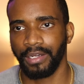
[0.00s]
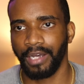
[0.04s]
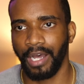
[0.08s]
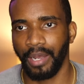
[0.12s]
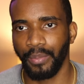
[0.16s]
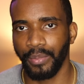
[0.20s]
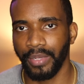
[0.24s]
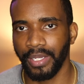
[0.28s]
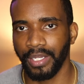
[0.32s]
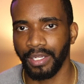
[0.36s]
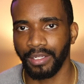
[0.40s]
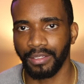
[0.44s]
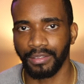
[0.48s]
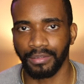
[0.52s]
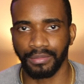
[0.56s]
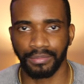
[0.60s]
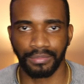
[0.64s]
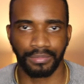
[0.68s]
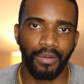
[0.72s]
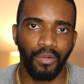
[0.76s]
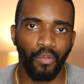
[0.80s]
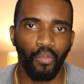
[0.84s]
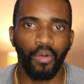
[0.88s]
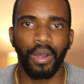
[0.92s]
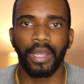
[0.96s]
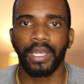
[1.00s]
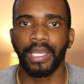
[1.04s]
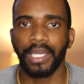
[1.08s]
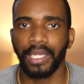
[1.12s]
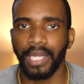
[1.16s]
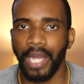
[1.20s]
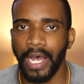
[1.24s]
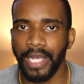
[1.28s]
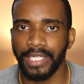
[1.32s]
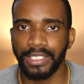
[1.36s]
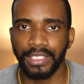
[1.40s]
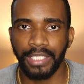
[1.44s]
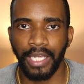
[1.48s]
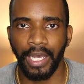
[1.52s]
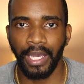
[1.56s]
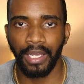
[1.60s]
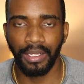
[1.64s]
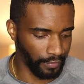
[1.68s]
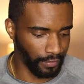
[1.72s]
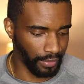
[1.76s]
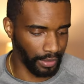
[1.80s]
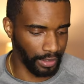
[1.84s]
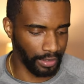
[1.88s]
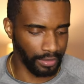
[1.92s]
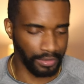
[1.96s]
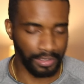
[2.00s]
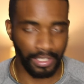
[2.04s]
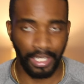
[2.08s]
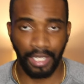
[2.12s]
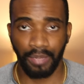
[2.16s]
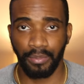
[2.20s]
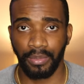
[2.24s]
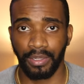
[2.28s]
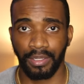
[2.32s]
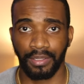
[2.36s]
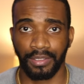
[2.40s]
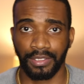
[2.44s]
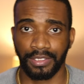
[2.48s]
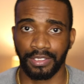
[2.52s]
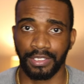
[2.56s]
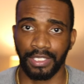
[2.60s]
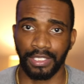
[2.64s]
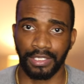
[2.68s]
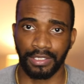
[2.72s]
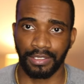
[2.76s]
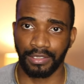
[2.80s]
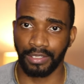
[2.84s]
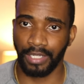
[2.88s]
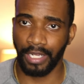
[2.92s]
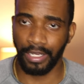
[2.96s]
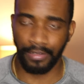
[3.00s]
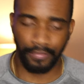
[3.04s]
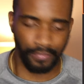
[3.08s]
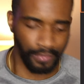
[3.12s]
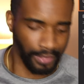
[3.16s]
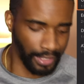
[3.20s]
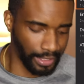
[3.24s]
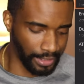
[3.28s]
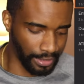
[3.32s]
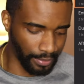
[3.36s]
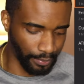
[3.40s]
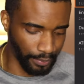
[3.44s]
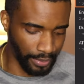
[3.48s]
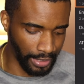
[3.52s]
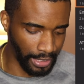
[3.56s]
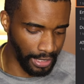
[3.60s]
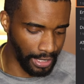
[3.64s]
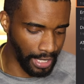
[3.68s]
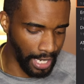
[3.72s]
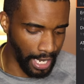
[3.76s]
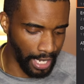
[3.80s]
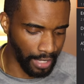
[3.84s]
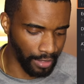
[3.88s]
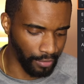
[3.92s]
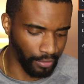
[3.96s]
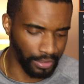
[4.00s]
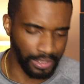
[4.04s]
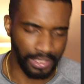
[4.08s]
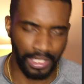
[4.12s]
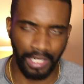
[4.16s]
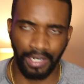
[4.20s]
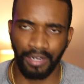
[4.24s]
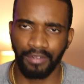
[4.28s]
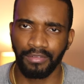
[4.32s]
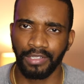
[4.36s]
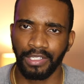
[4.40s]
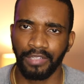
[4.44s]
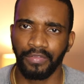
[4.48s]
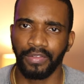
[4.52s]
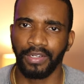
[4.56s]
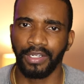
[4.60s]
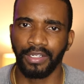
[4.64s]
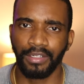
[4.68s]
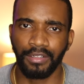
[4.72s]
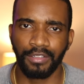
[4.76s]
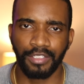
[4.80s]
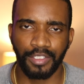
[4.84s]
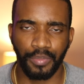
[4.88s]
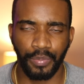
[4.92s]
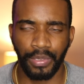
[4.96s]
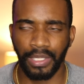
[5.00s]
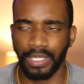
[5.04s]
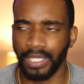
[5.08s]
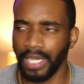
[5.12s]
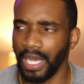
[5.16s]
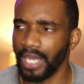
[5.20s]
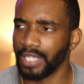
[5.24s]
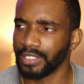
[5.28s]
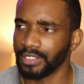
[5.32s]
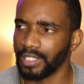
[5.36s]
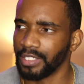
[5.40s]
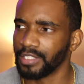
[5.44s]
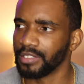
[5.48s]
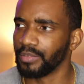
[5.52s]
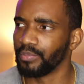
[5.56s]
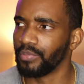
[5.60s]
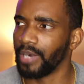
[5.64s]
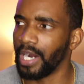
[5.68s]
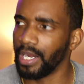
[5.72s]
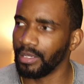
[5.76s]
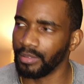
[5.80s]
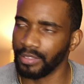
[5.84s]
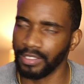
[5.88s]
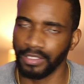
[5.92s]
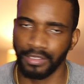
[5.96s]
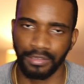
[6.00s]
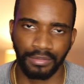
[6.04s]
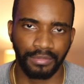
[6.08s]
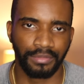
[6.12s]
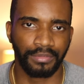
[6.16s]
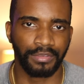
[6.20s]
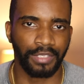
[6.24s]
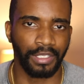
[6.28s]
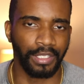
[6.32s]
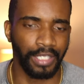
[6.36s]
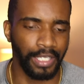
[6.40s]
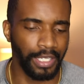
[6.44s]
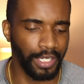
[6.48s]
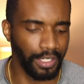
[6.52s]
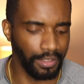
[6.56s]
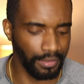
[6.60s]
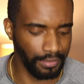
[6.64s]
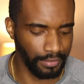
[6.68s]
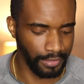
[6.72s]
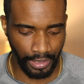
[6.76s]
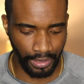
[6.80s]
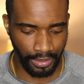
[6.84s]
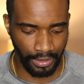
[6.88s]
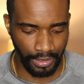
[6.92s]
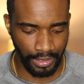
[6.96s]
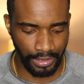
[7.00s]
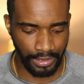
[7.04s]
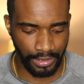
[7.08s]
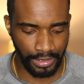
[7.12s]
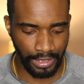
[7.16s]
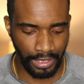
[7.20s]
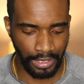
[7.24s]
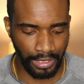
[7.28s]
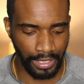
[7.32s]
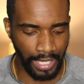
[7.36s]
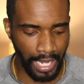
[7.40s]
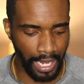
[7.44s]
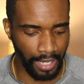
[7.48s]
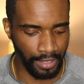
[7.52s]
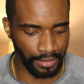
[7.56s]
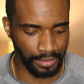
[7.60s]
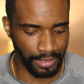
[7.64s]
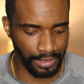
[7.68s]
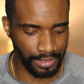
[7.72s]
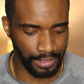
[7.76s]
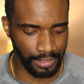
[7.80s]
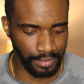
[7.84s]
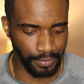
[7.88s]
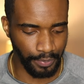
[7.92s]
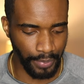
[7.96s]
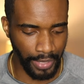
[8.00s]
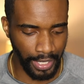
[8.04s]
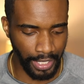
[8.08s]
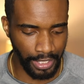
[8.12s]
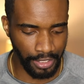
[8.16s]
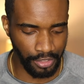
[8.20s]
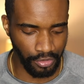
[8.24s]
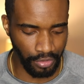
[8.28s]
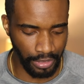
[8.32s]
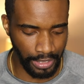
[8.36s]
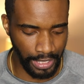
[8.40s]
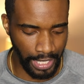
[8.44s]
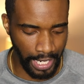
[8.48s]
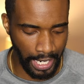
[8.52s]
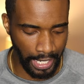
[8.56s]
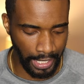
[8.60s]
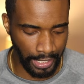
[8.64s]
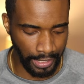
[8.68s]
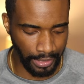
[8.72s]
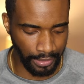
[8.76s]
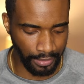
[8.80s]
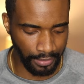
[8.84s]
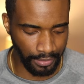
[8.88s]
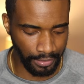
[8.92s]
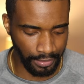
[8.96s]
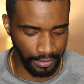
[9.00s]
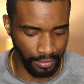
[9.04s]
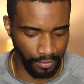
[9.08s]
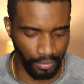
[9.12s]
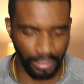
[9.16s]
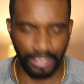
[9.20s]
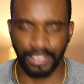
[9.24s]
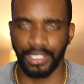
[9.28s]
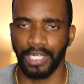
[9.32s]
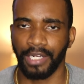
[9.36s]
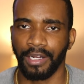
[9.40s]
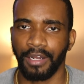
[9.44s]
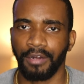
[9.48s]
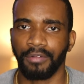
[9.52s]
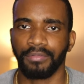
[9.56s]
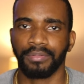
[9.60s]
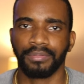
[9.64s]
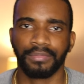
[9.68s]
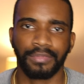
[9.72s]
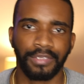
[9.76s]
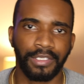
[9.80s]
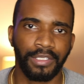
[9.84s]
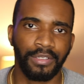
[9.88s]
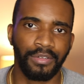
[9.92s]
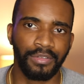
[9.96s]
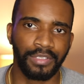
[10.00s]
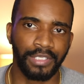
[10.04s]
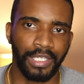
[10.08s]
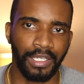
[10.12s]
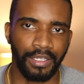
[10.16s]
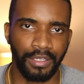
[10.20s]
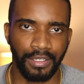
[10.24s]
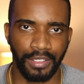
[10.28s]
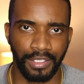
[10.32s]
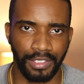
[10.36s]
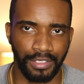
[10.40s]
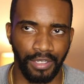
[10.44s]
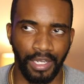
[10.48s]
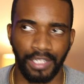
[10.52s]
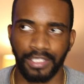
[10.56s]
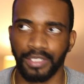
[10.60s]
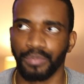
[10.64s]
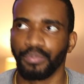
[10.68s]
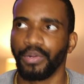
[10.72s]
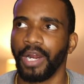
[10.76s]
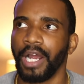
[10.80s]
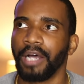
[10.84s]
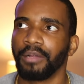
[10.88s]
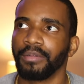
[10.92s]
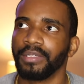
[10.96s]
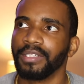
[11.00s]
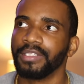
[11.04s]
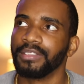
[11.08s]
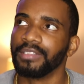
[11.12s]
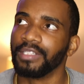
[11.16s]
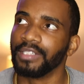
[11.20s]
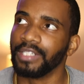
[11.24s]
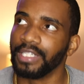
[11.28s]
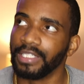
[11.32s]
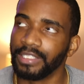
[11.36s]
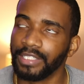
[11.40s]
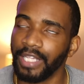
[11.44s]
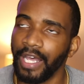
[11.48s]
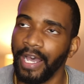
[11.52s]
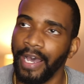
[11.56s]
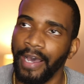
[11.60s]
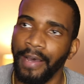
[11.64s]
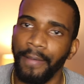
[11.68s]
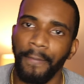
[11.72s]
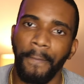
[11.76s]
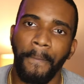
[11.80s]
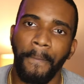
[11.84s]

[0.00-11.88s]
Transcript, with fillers: I mean, what can I say? For entertainment, it's just Netflix and Peacock, which I don't even use Peacock, so I should probably delete it. And this $10, this is Patreon, which I don't use either, so I should probably delete that.